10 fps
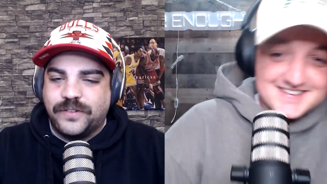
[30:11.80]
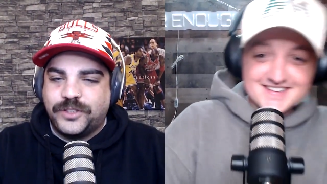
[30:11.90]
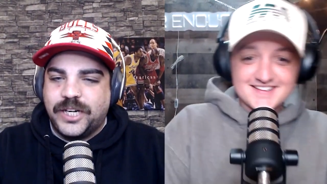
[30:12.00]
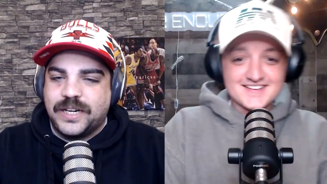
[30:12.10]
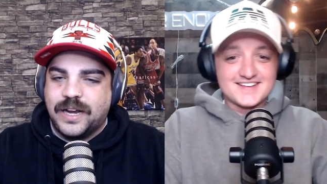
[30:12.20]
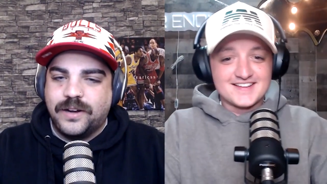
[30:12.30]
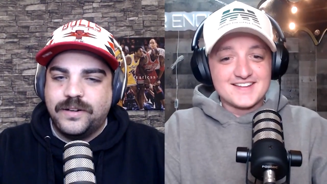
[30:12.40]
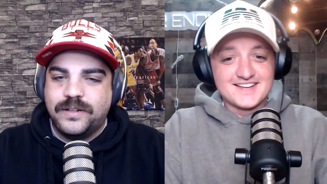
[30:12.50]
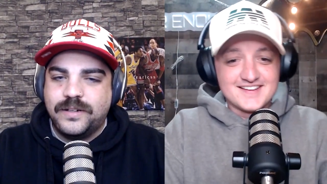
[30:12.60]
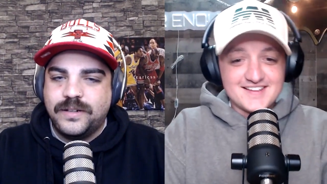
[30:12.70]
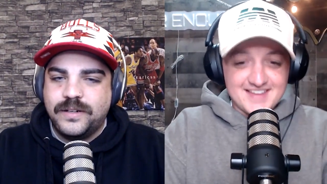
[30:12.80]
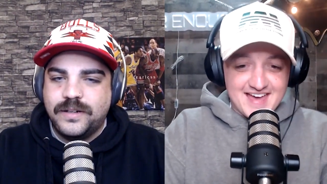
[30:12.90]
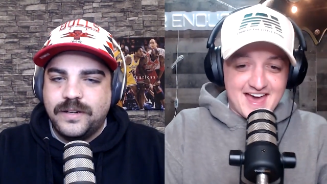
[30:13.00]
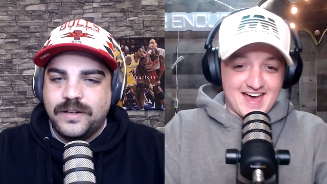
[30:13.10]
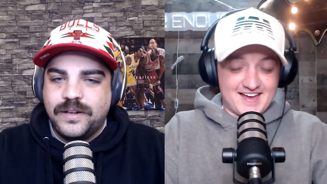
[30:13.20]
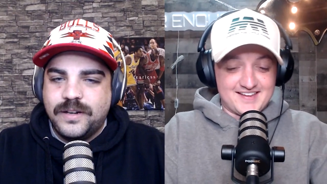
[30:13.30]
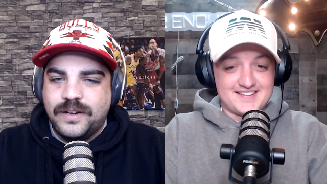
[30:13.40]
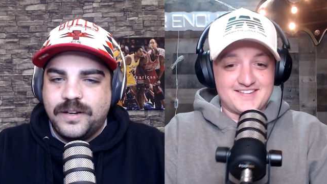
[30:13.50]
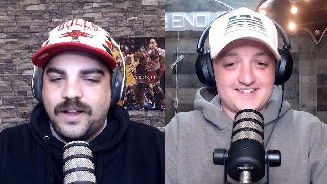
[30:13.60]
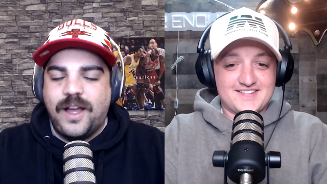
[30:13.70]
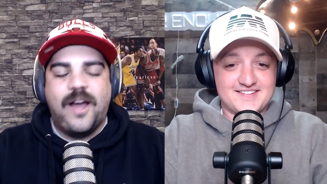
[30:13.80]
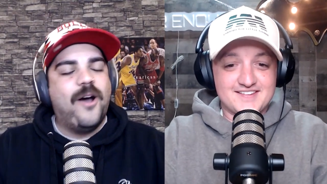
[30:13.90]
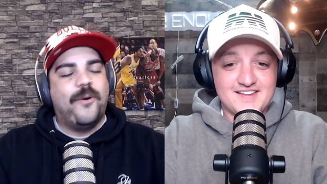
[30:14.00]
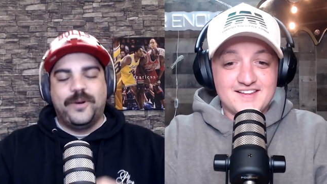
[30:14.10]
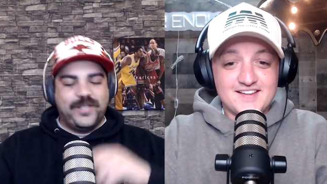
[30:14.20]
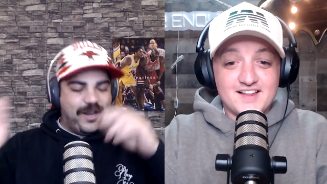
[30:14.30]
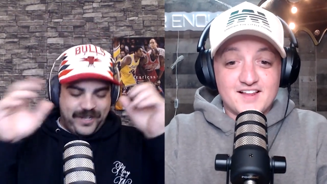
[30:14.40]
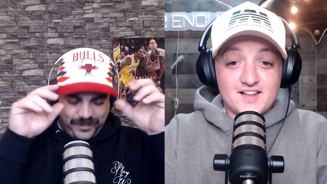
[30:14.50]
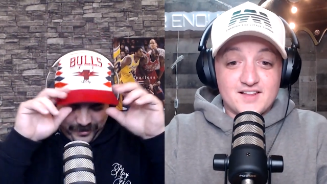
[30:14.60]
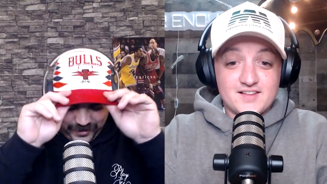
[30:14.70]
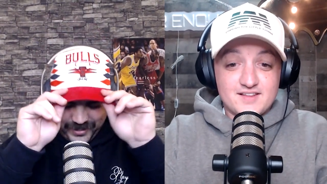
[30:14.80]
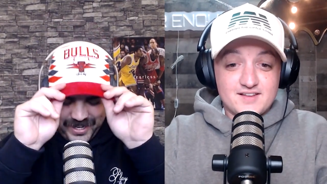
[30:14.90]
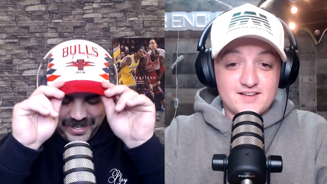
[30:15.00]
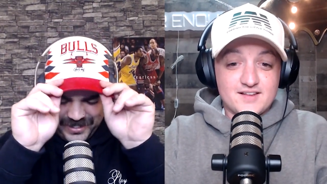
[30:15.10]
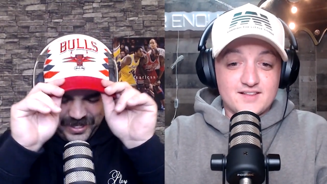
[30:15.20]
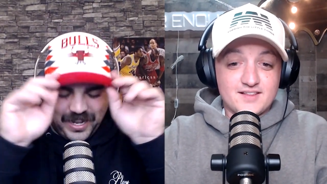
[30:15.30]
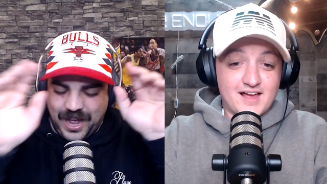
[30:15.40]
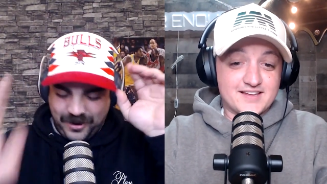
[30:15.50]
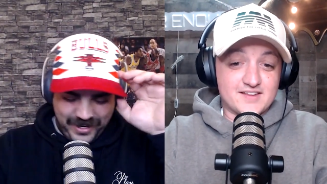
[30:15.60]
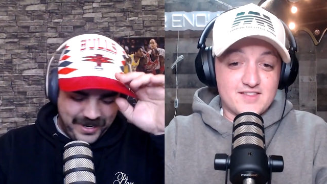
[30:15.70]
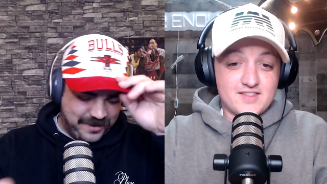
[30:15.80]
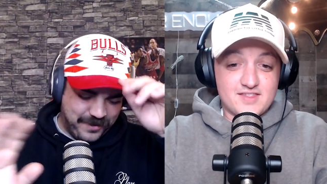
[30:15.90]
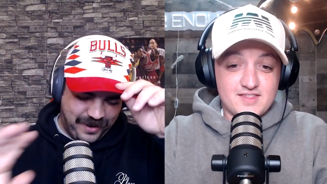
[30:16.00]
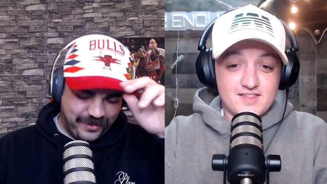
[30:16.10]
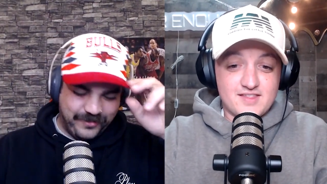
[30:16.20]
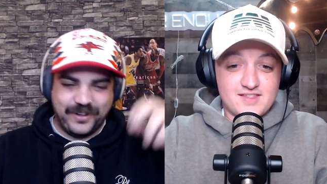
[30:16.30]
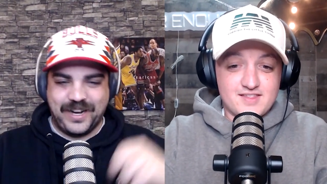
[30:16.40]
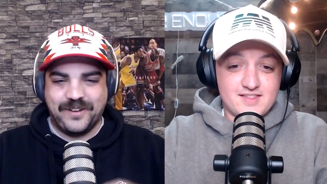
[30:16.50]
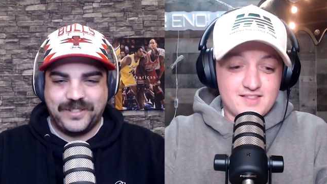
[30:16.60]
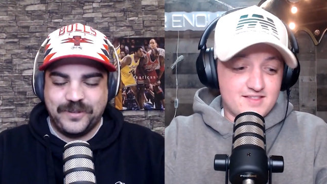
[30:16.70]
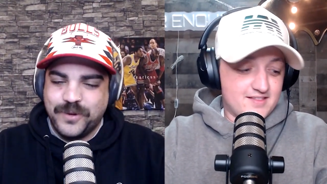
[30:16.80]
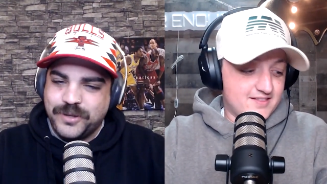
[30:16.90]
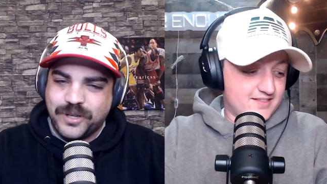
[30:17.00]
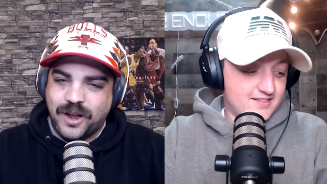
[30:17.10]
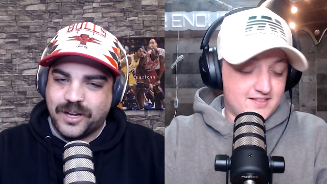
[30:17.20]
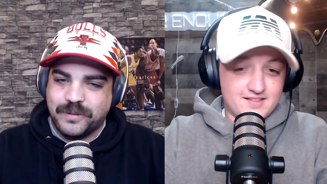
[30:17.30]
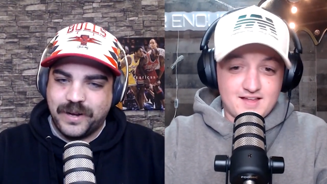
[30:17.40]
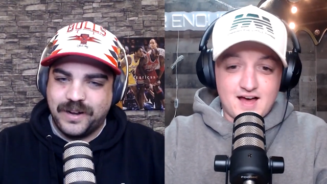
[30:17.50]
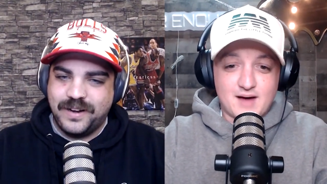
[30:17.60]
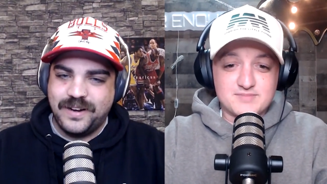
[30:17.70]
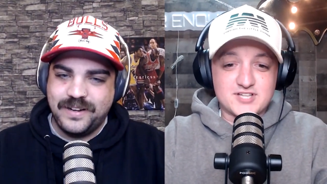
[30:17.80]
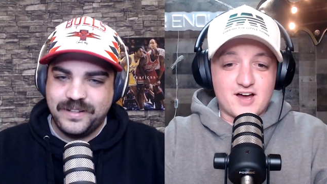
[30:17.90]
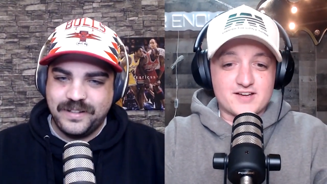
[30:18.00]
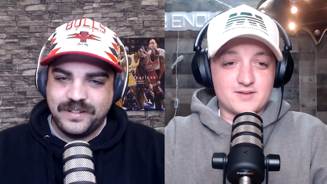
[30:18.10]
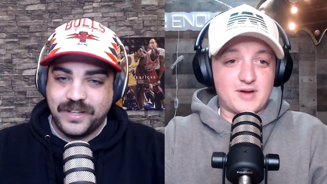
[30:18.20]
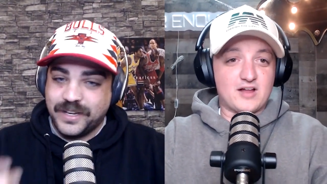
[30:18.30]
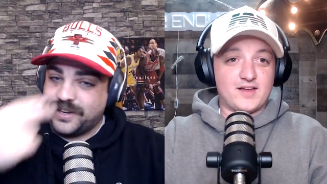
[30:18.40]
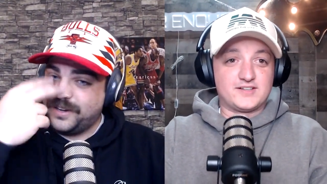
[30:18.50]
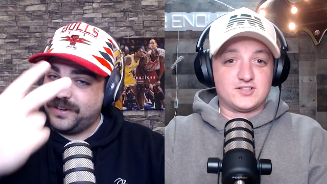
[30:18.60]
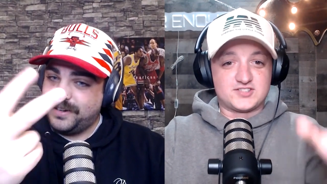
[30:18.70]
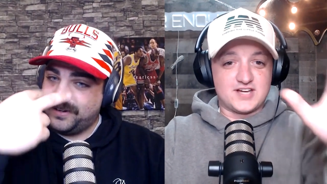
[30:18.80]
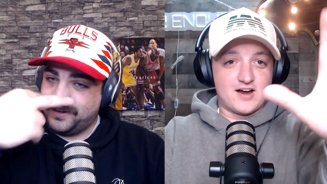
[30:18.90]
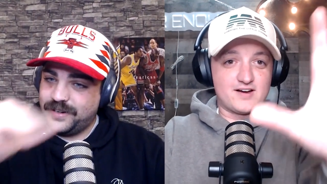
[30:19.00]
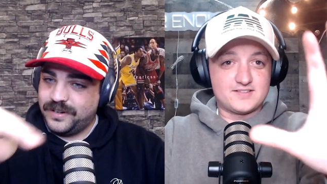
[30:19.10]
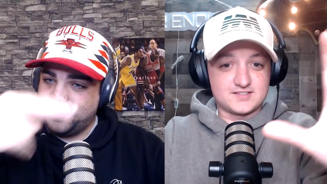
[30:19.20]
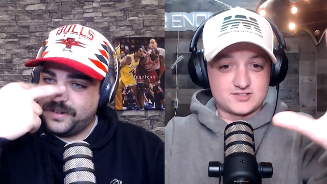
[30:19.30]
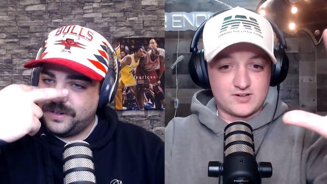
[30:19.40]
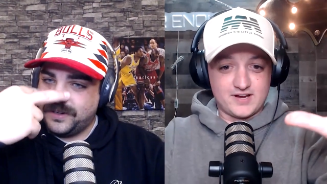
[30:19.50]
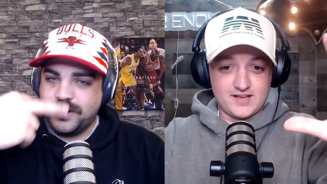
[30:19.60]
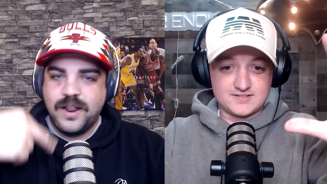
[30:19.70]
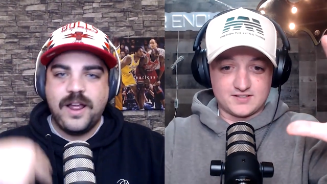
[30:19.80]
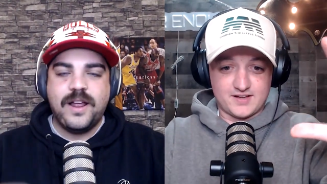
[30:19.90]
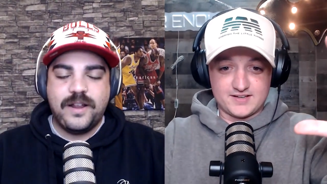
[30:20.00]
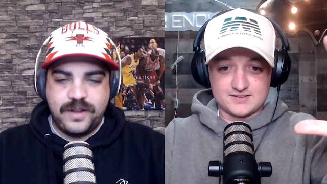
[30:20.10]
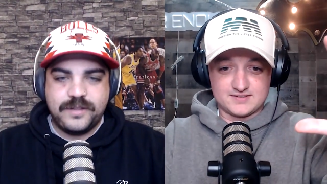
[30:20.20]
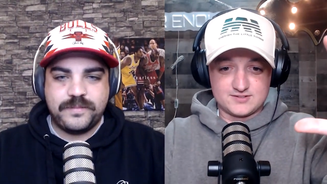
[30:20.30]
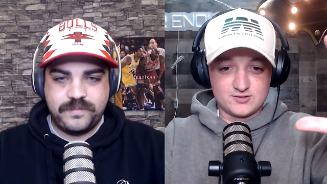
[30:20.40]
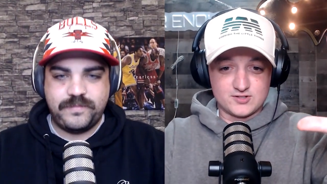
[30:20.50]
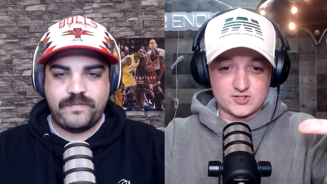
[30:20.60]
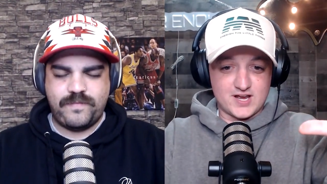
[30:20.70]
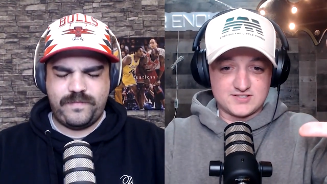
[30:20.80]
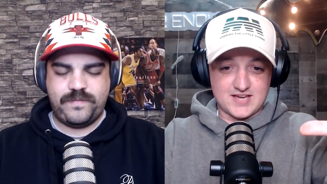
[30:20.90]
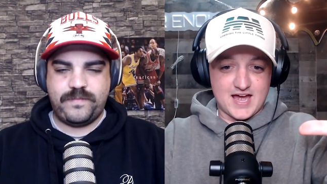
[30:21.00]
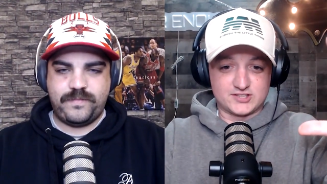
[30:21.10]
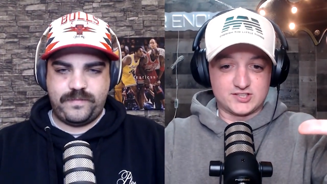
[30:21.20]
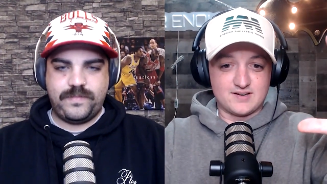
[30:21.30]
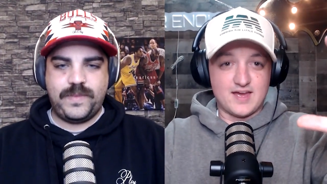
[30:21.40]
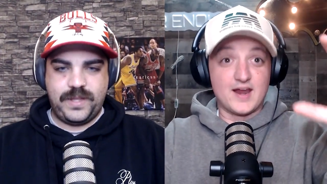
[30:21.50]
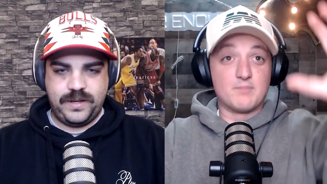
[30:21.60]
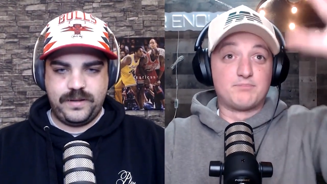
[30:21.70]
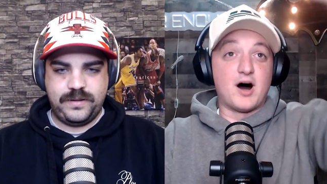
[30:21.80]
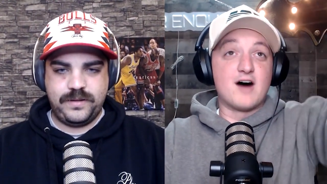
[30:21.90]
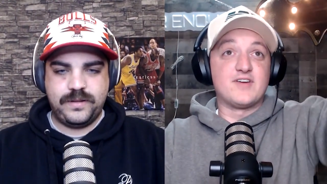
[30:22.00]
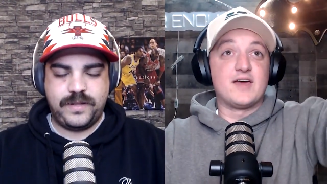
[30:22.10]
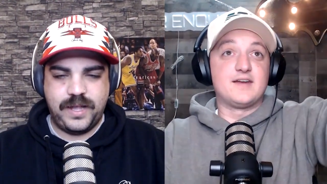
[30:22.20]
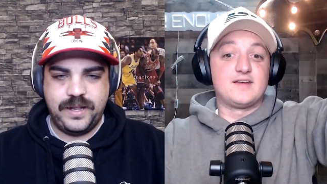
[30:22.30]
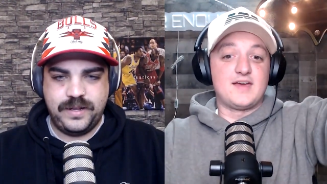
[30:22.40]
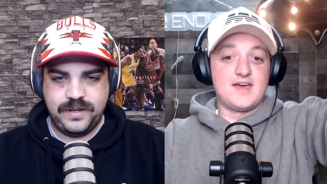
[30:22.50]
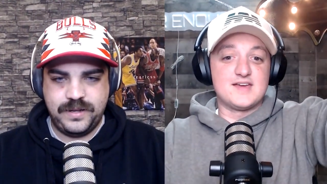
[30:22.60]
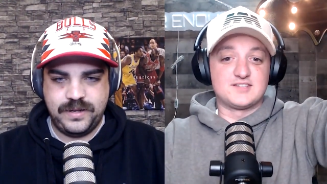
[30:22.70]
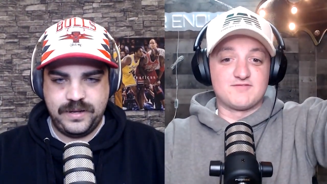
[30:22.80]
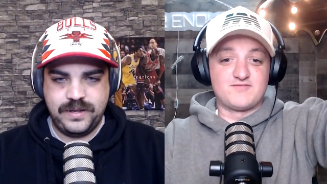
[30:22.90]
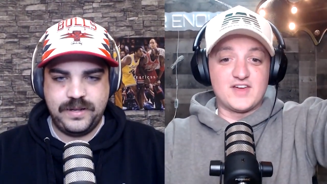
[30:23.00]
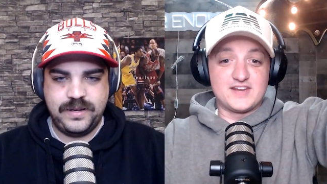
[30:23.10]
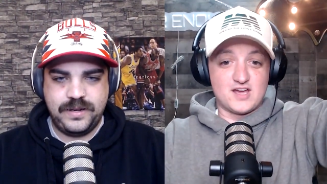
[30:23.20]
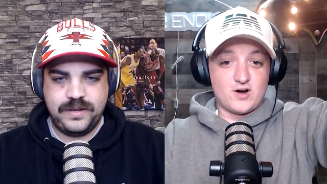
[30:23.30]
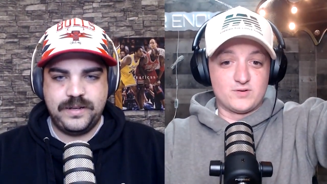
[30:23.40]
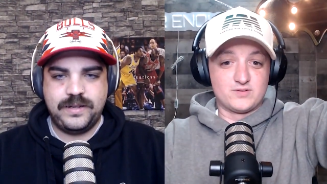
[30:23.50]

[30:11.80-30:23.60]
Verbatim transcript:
Speaker 1: checkout. Yeah. Oh, we're talking two different things. Let, like, I'll get into whatever the fuck I was thinking. What are you talking about?
Speaker 2: I'm talking about like you're staring at the screen to like do the transaction, and above it yeah. is a video